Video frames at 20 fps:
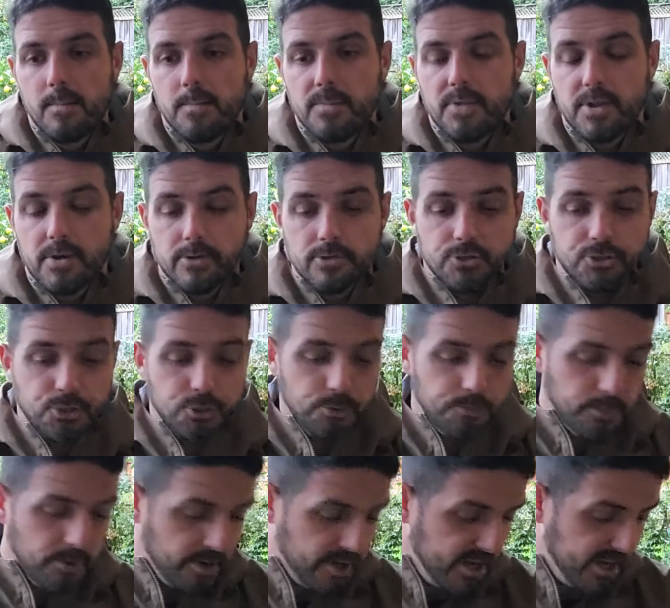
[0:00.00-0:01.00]
They're
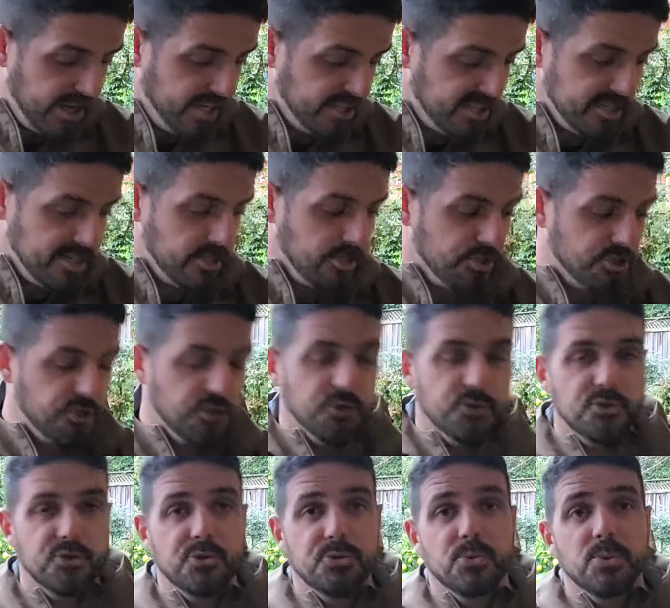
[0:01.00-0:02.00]
super easy to
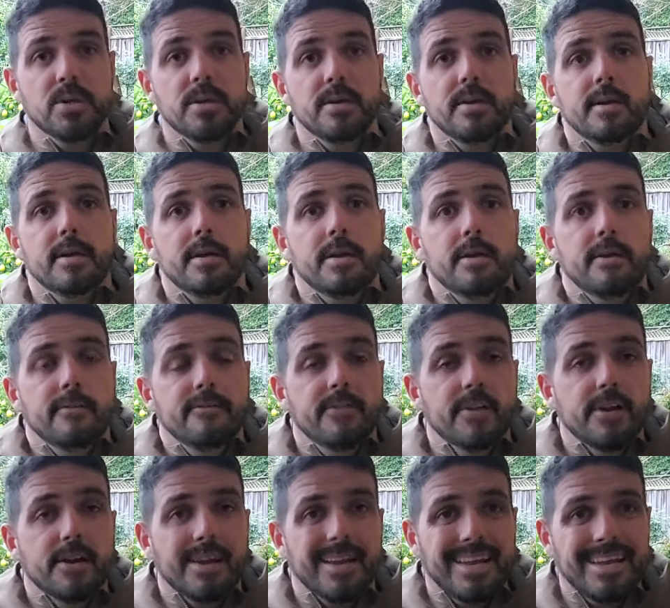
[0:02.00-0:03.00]
tune,
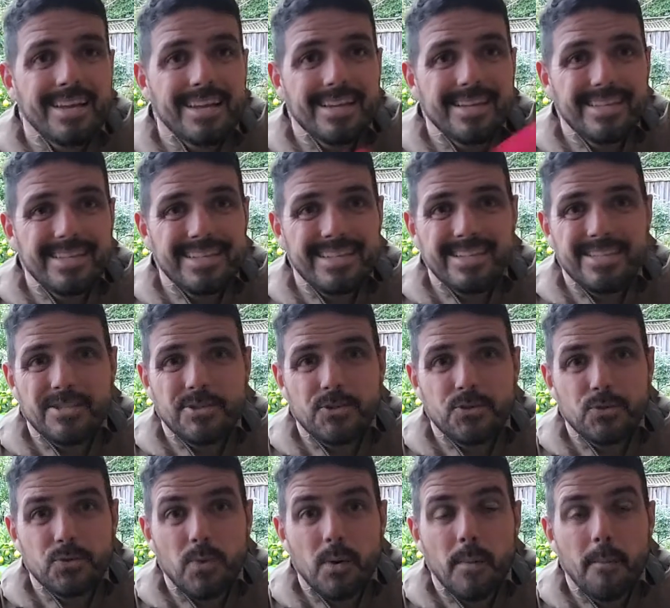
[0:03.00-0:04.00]
very easy to
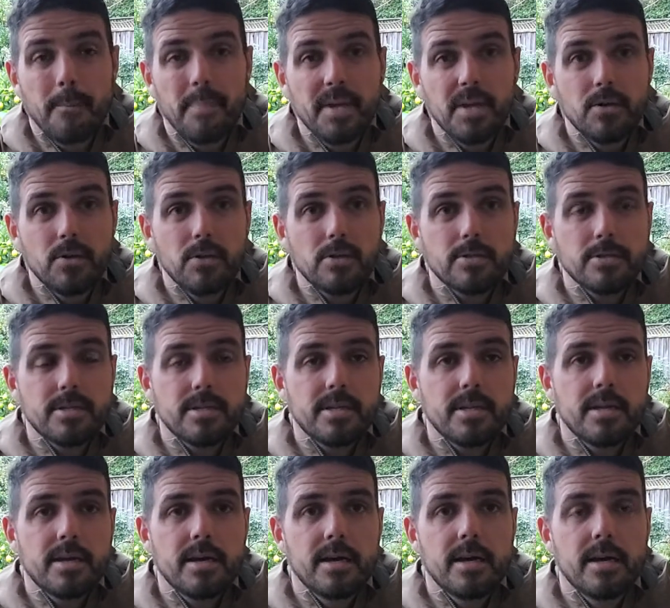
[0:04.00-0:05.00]
build.
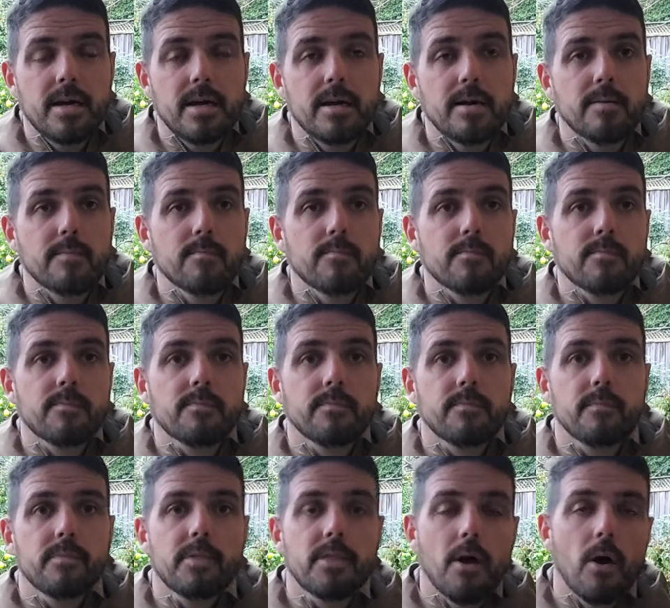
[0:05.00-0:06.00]

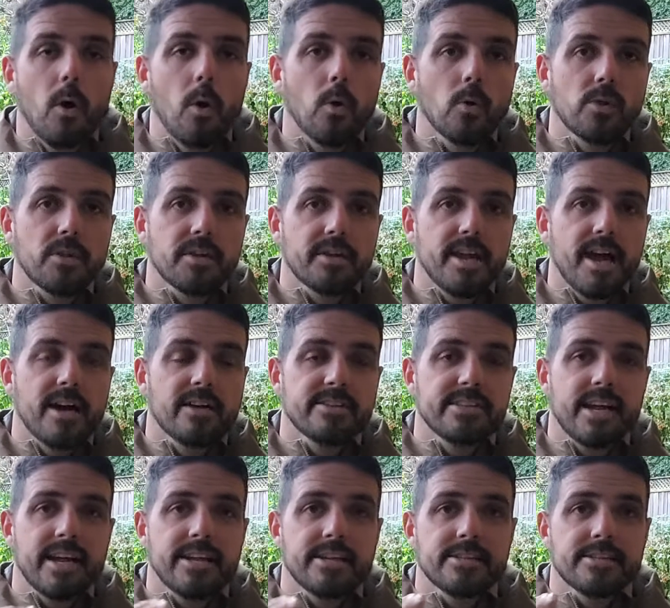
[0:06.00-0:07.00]
The only
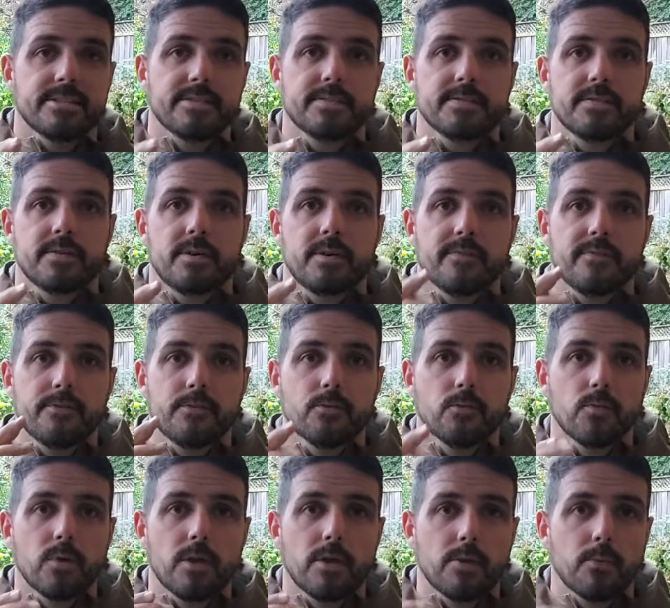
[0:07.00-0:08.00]
downside is if you
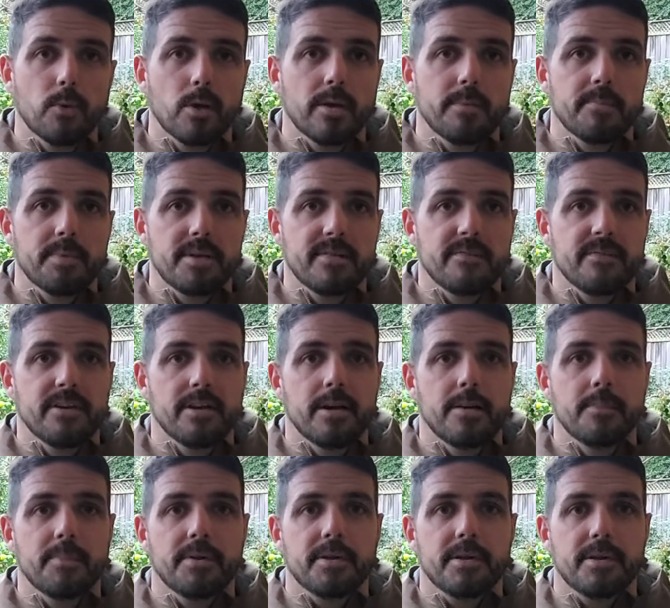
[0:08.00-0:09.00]
really want to beef it
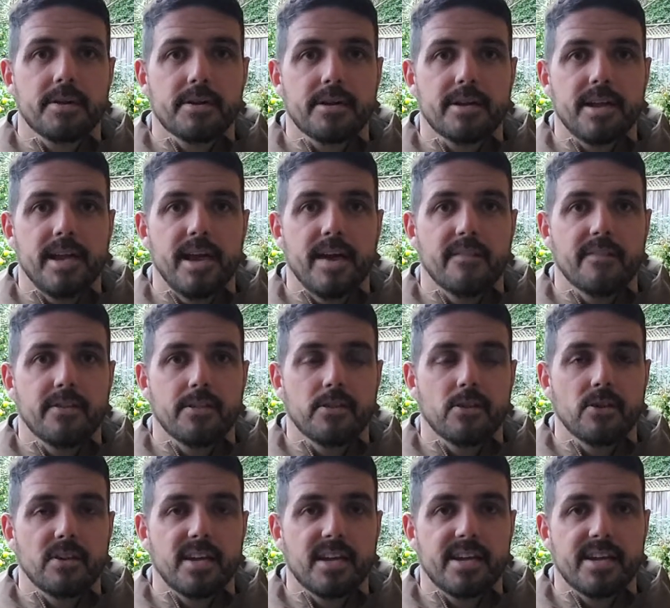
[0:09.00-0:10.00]
up, you're going to have to
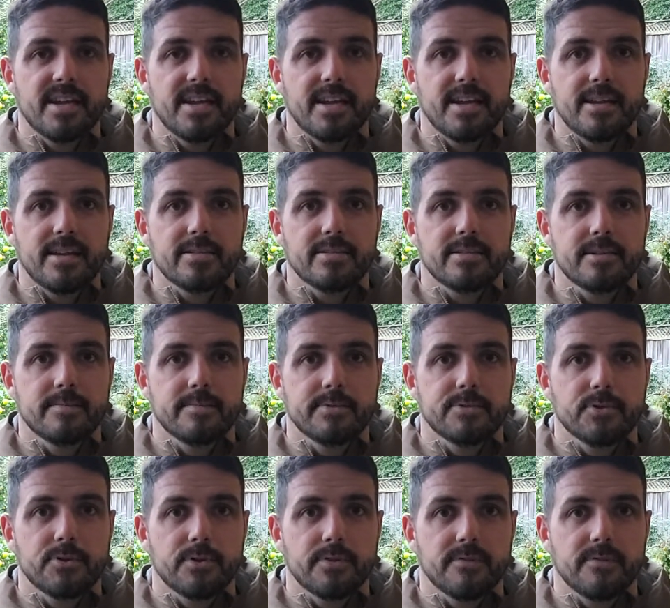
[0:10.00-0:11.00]
look at getting some
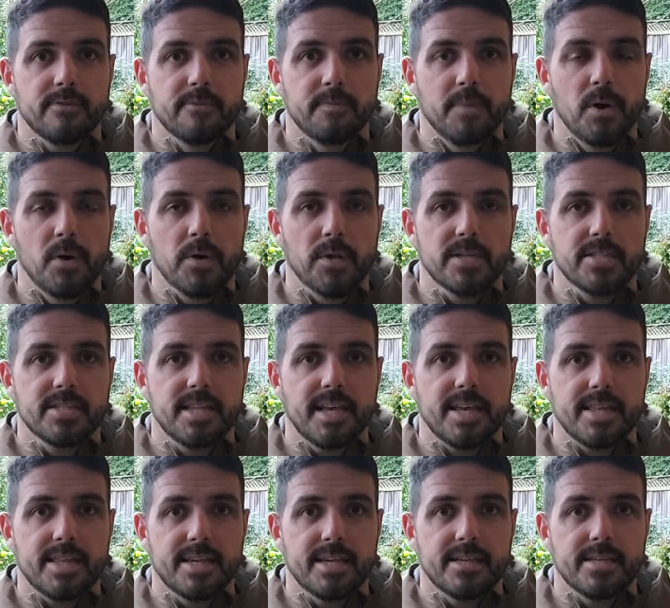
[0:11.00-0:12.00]
sort of components
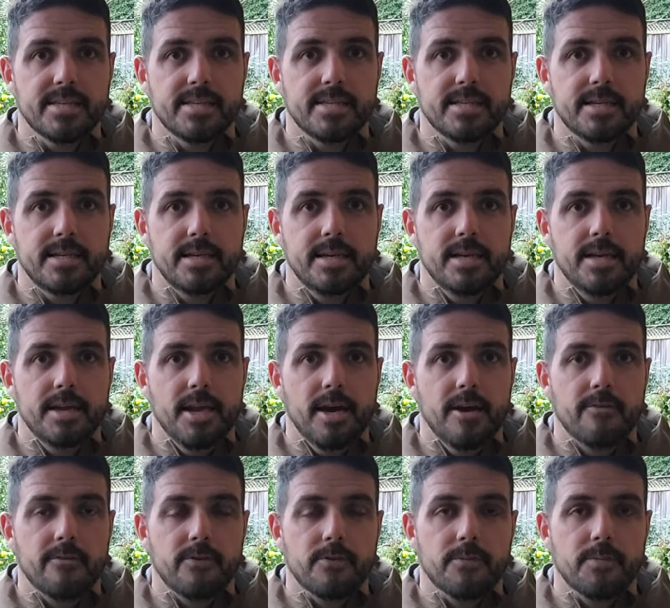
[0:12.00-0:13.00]
like this. Now,
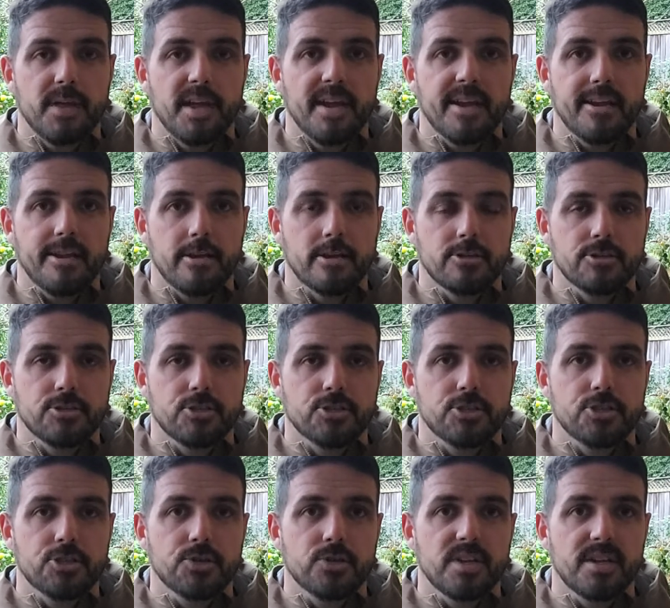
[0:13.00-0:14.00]
if you're planning on
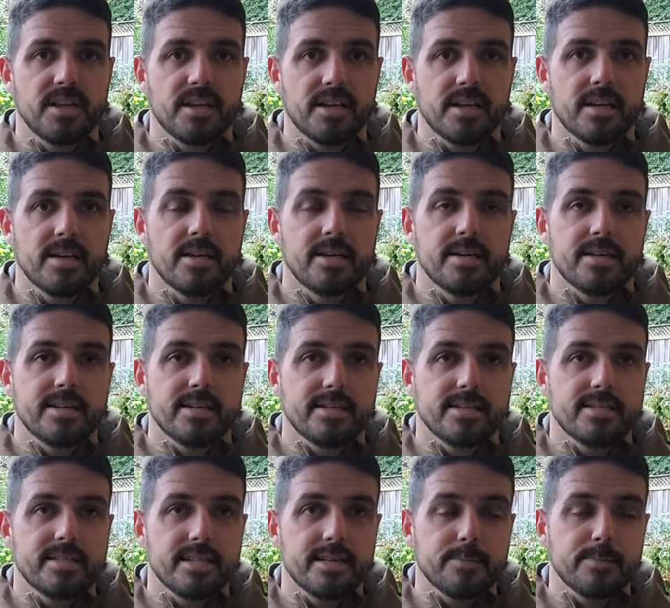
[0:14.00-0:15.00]
shooting
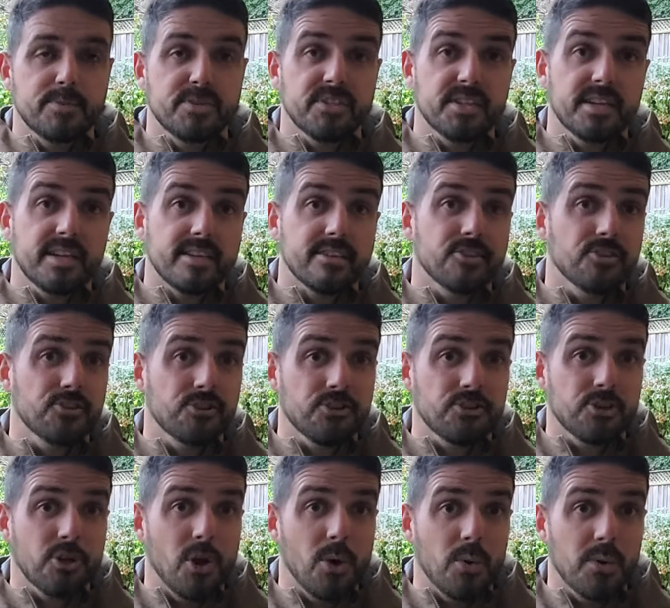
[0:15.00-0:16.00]
deep 6, you can
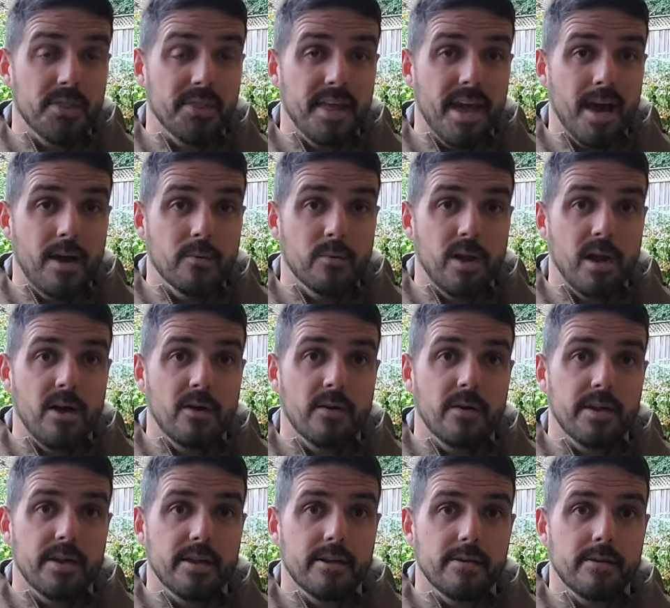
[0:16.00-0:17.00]
go with that route,
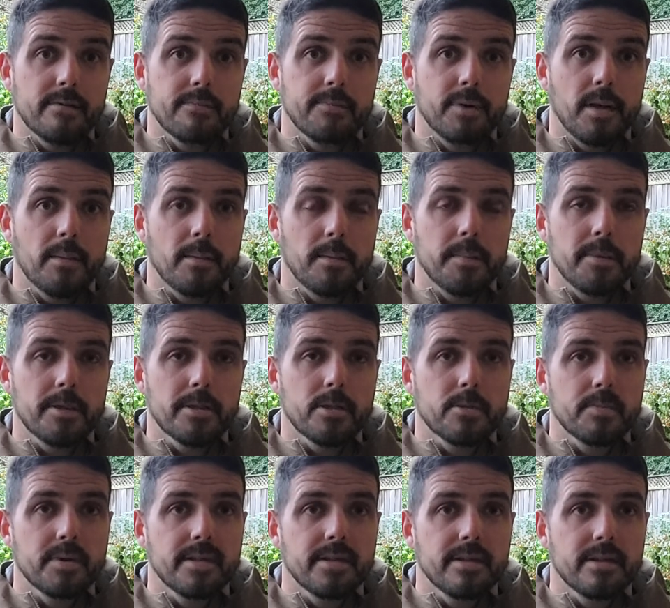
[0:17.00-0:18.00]
and it'd probably be a little
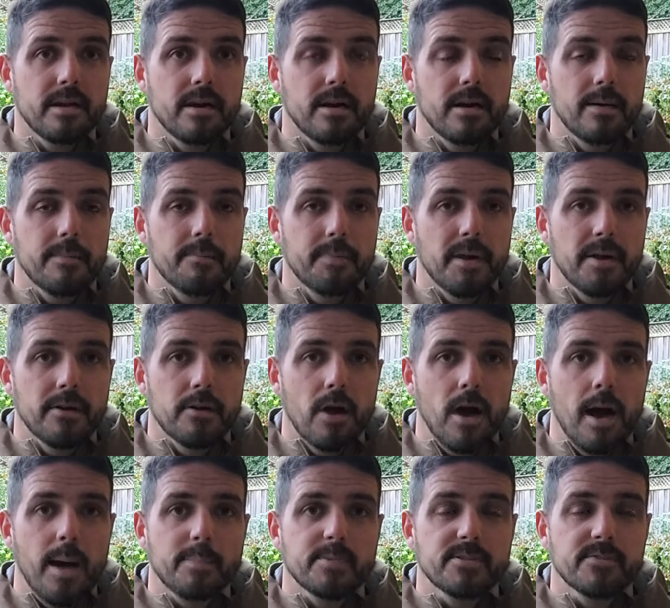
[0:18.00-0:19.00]
bit better
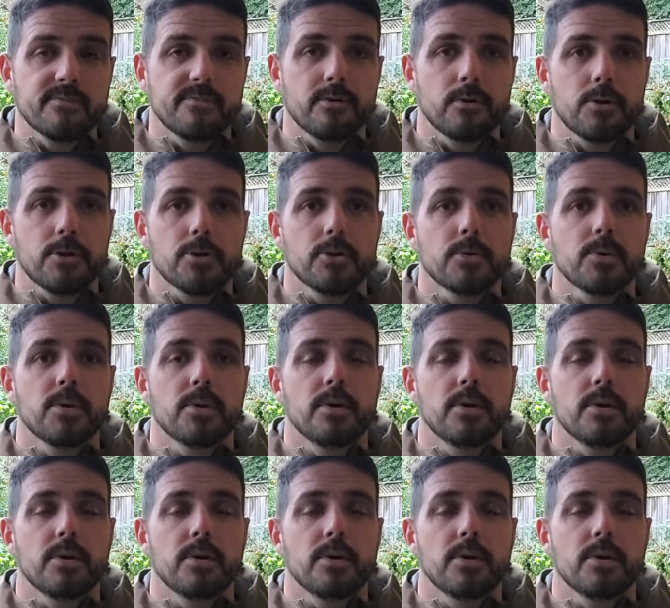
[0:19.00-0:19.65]
option for you.